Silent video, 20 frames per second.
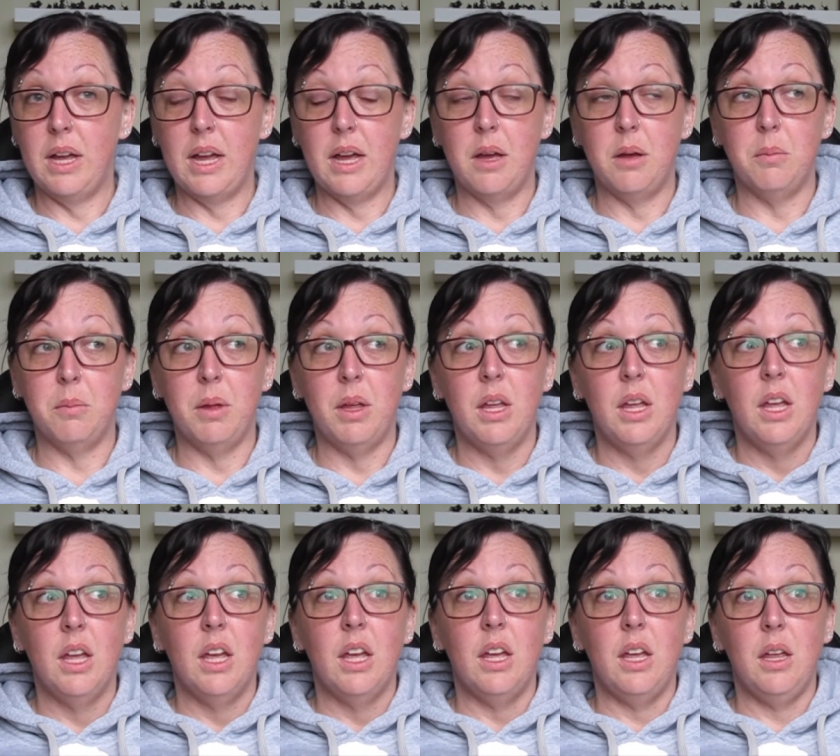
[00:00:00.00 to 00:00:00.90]
Um,
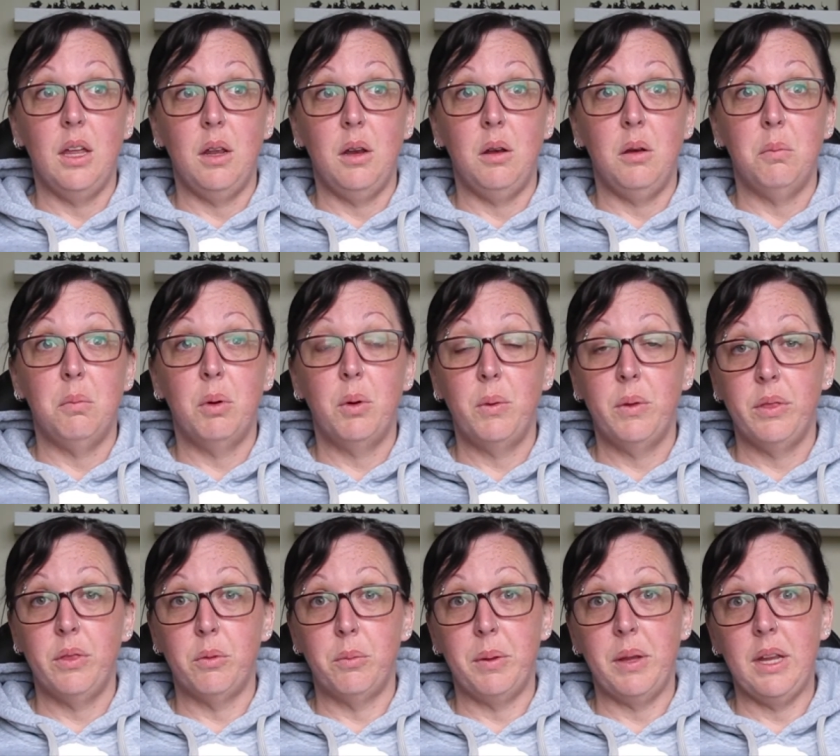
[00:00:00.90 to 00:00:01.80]
in
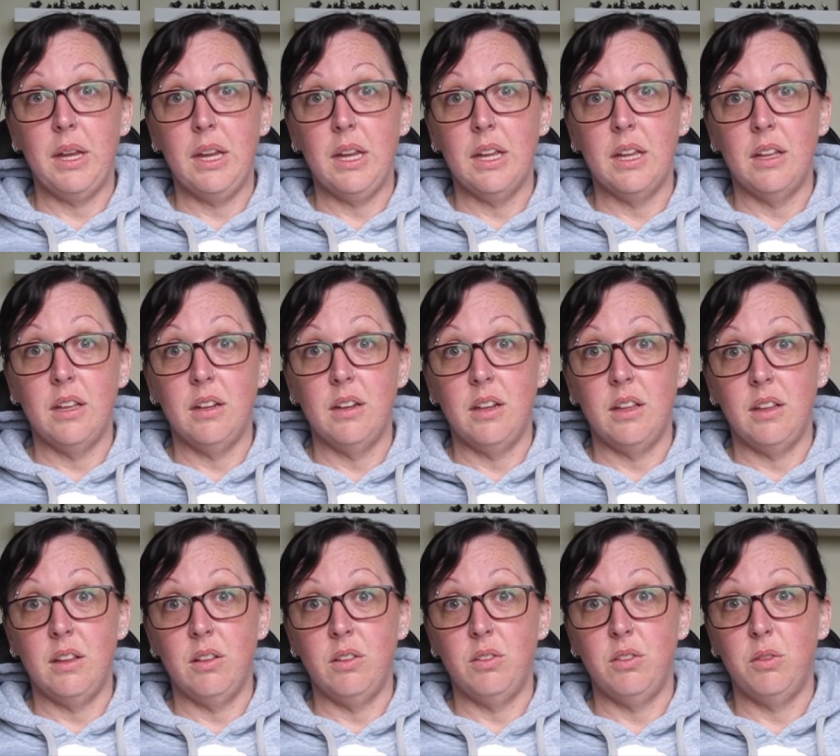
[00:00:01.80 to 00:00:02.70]
boanthropy, it
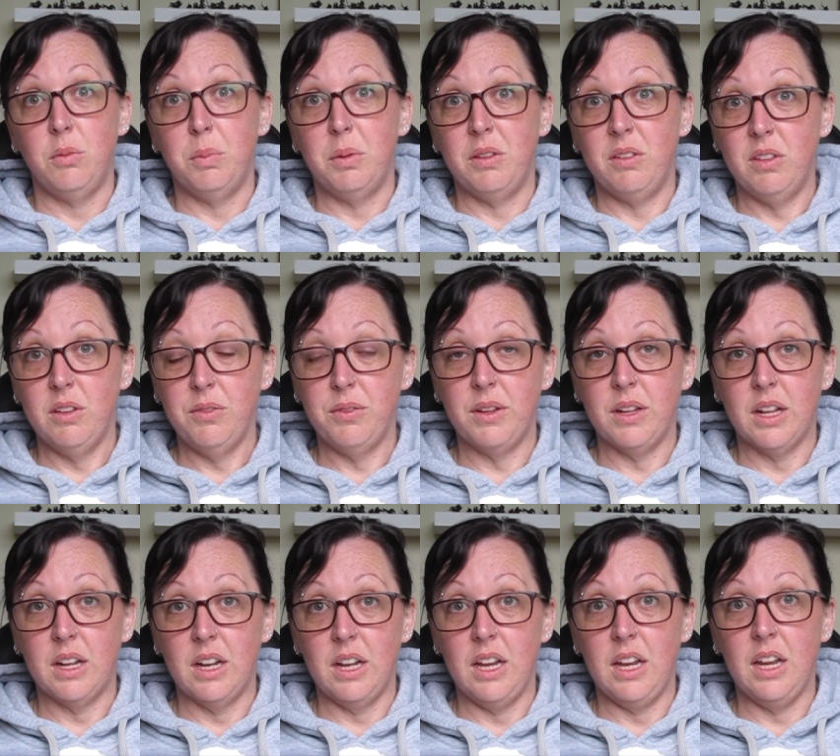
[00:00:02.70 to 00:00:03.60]
is
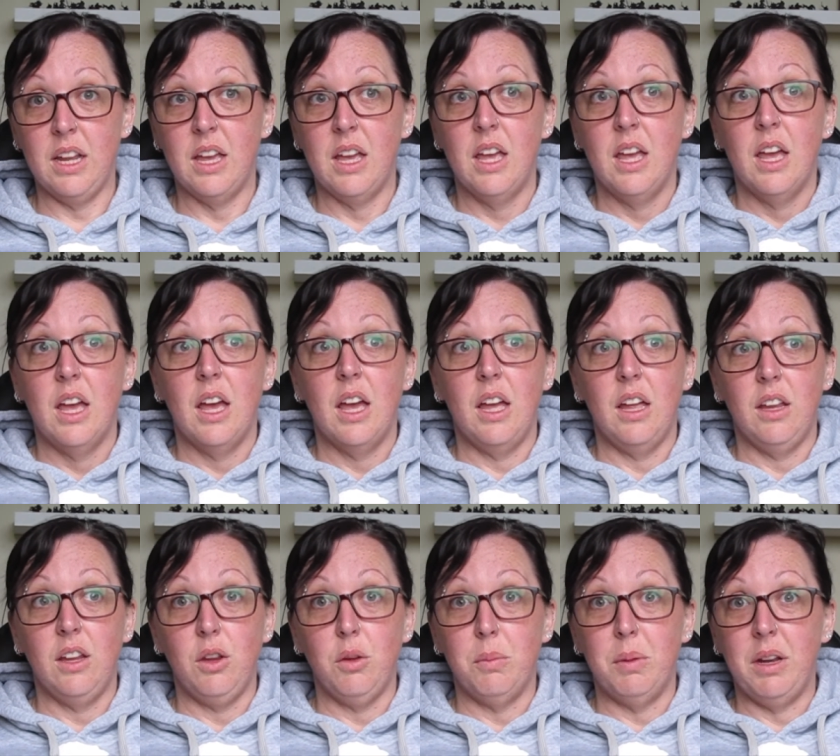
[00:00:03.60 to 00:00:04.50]
specifically a uh,
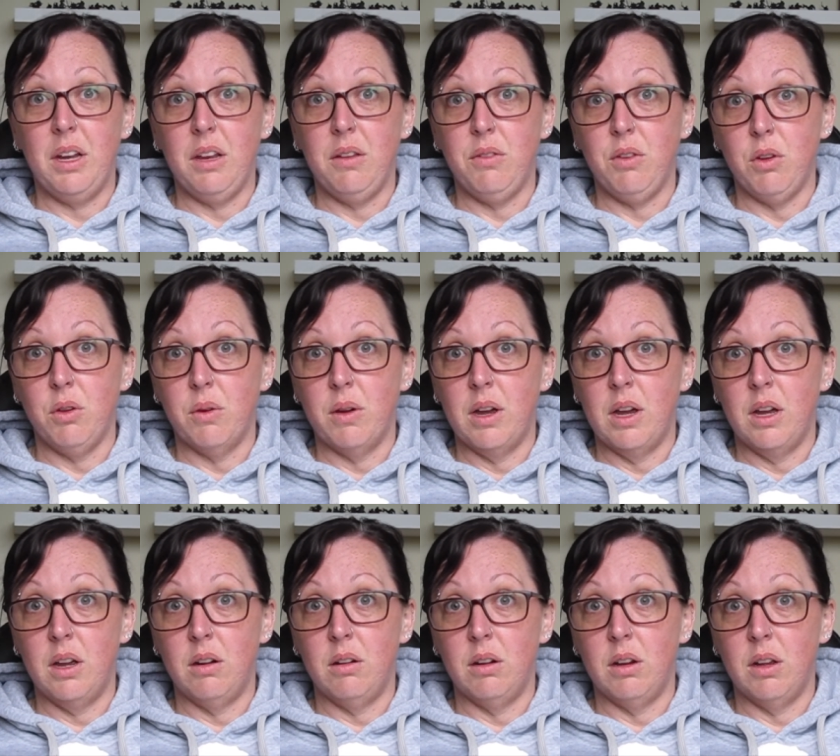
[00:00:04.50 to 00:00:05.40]
you believe you
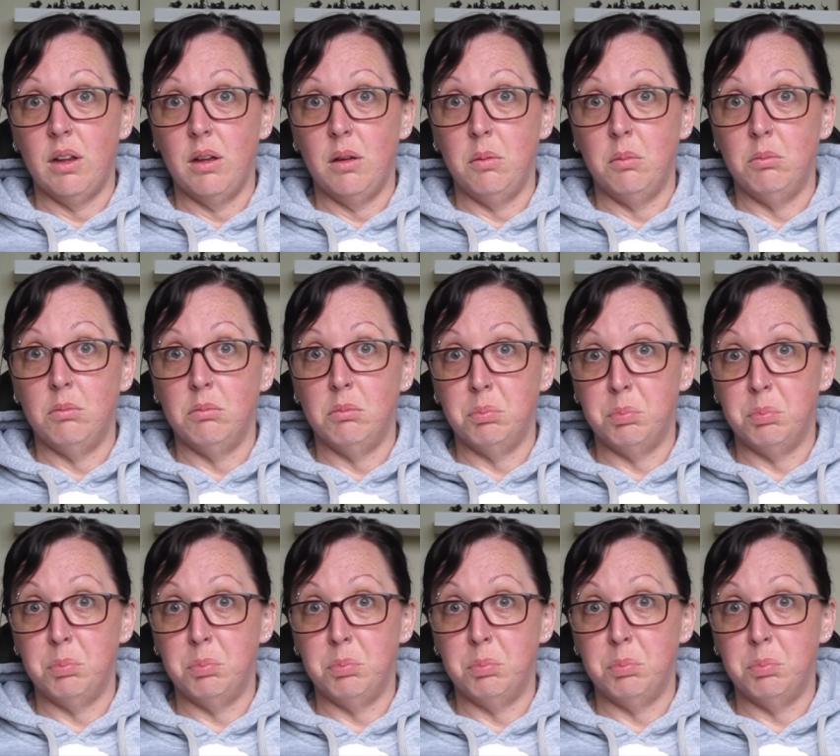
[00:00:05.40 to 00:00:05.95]
are um,